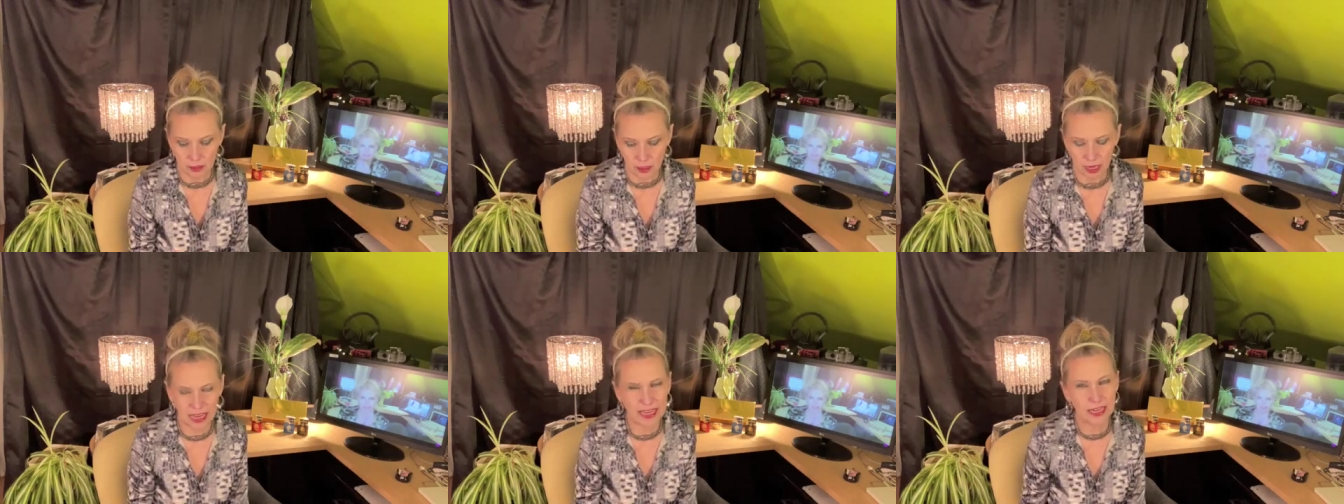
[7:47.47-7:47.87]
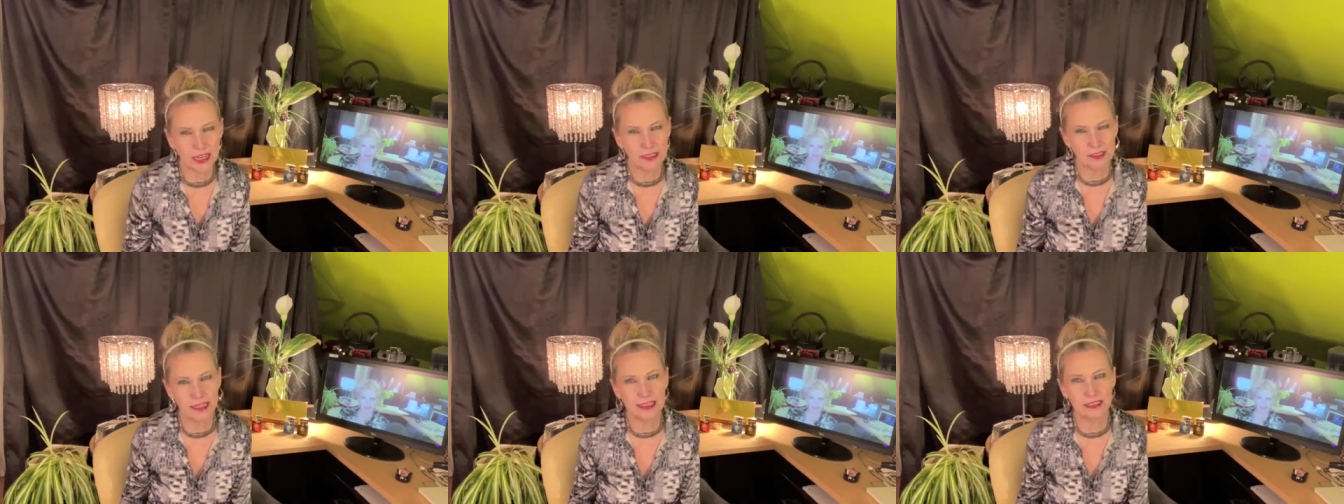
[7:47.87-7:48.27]

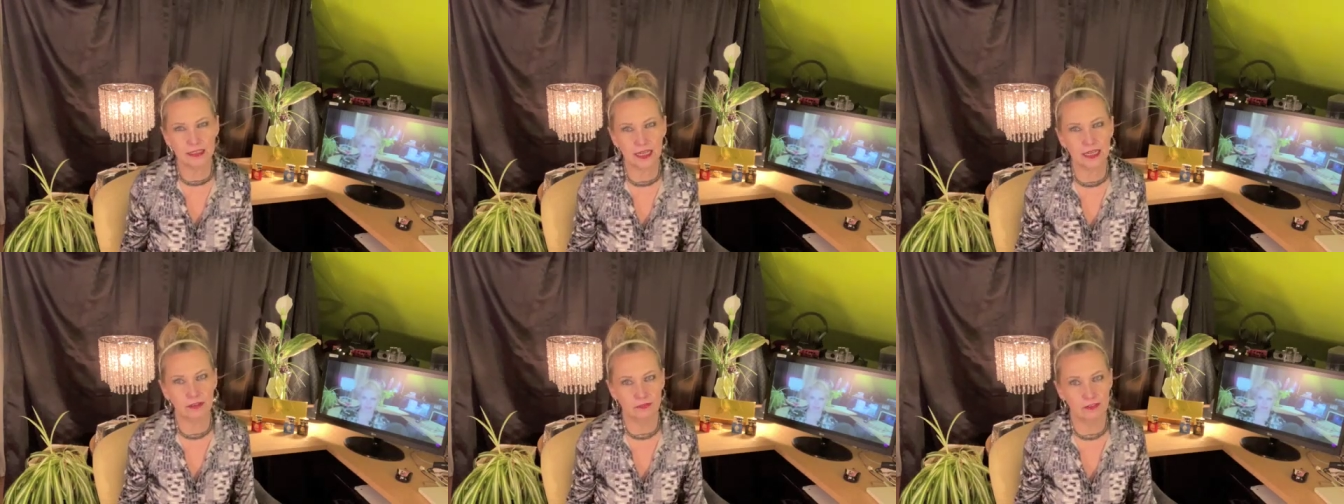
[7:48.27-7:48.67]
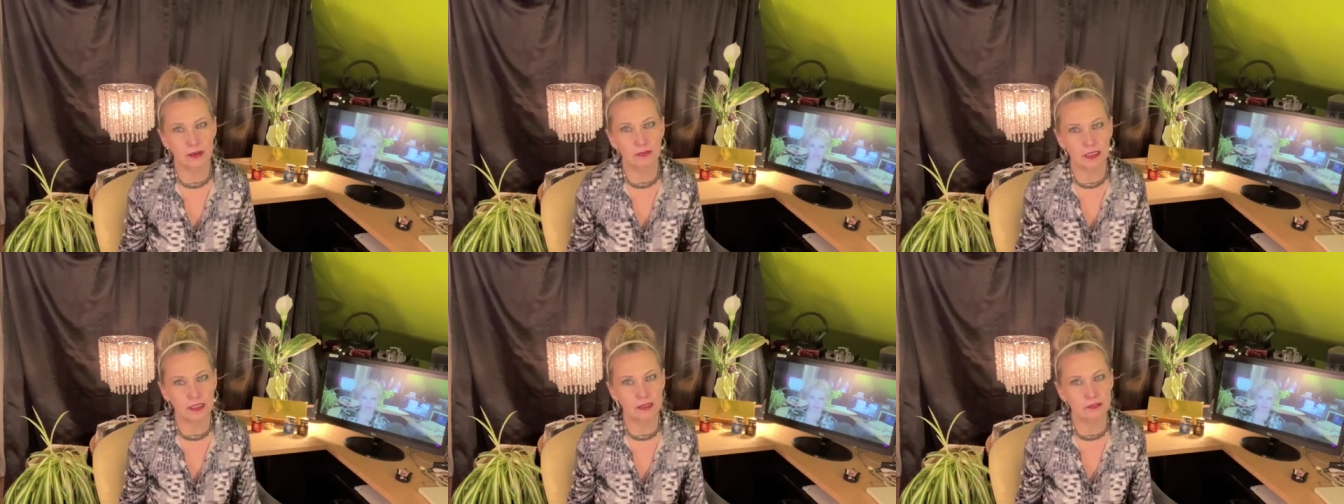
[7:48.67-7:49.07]
I tend to like
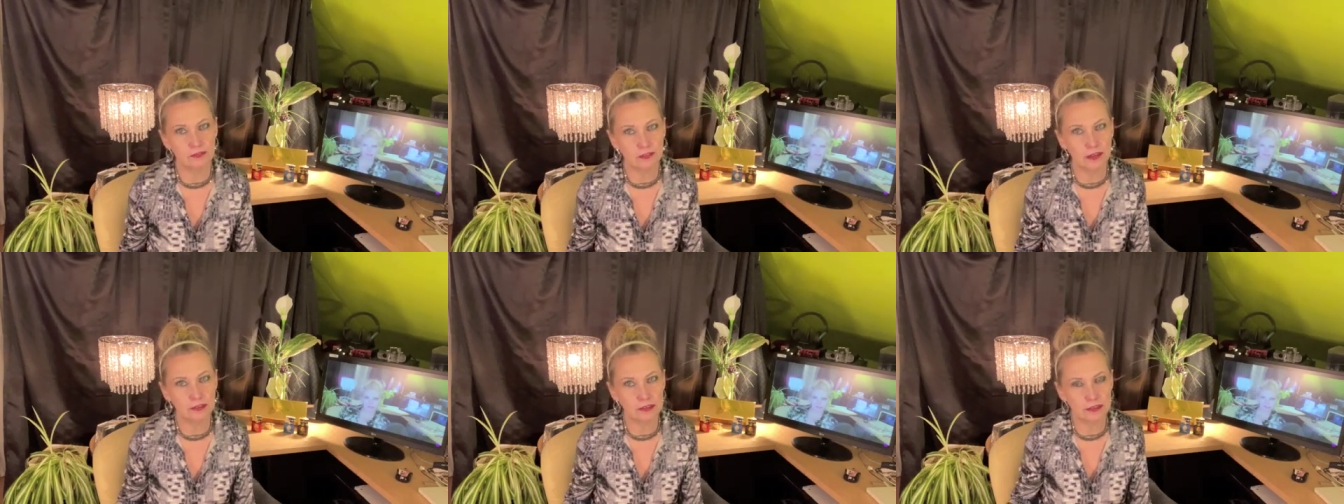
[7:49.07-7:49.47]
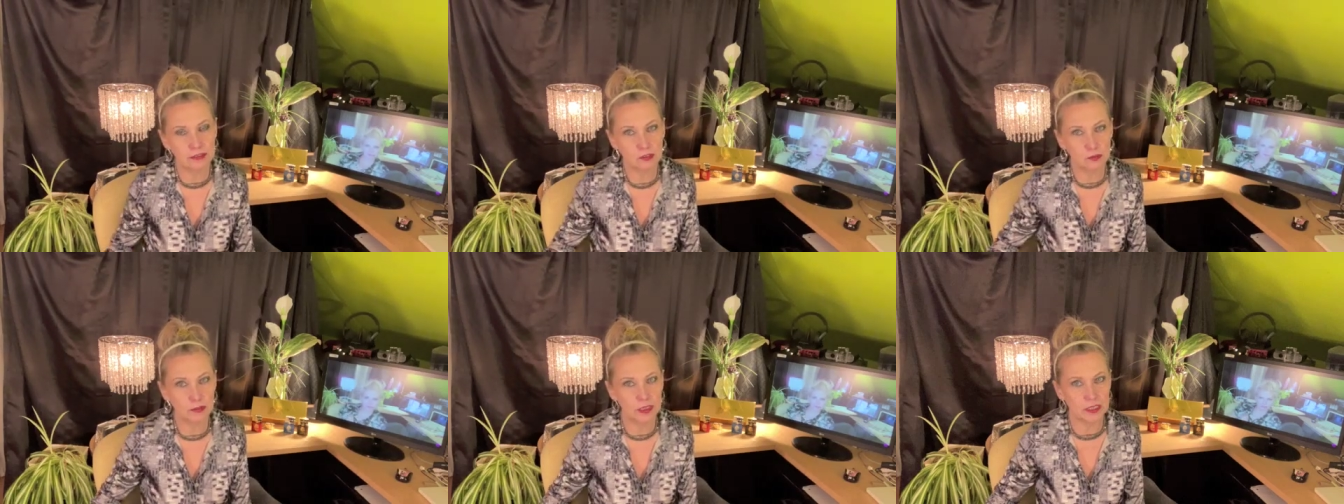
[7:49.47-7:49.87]
feminine
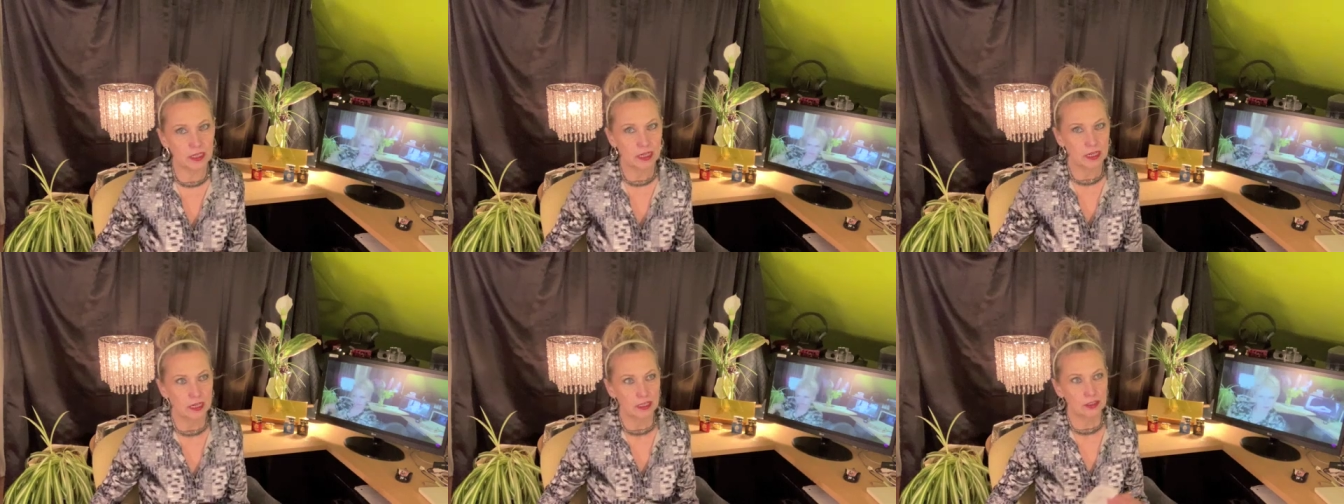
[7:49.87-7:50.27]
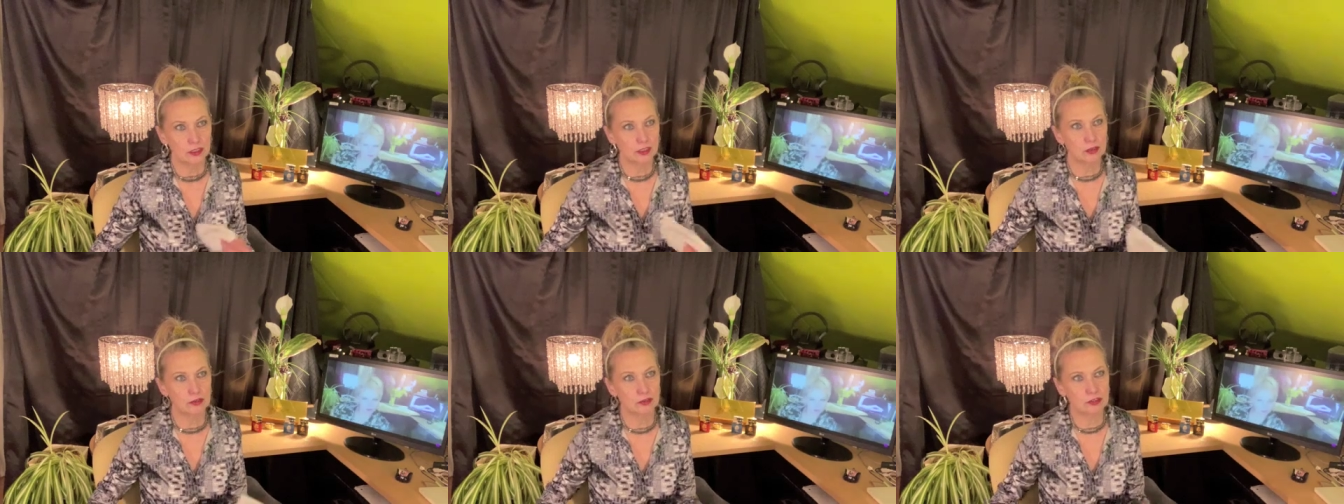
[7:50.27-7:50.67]
fragrances, but you
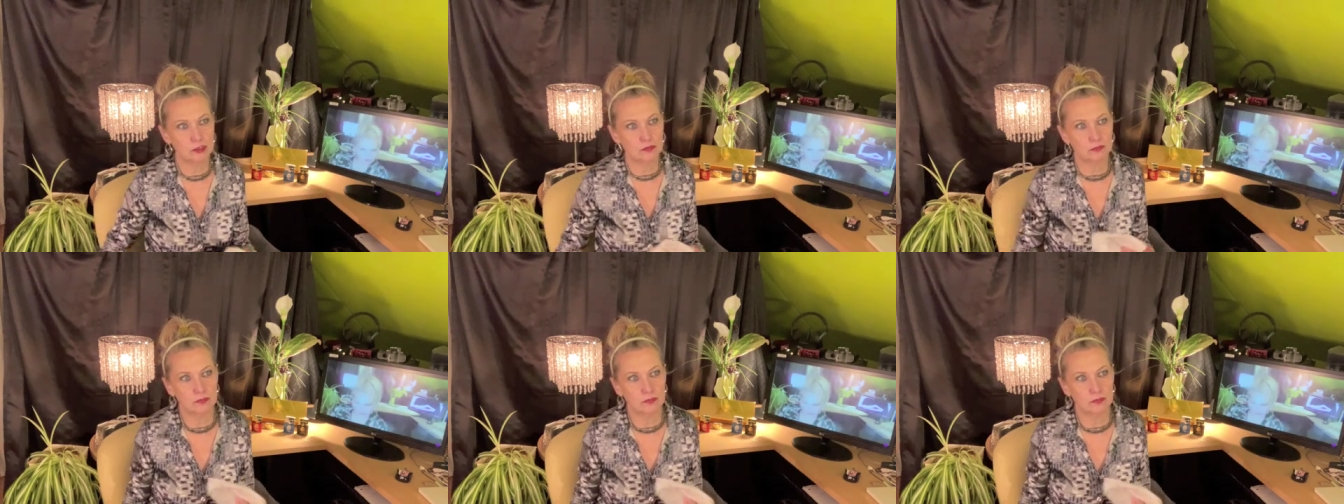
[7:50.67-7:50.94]
know, just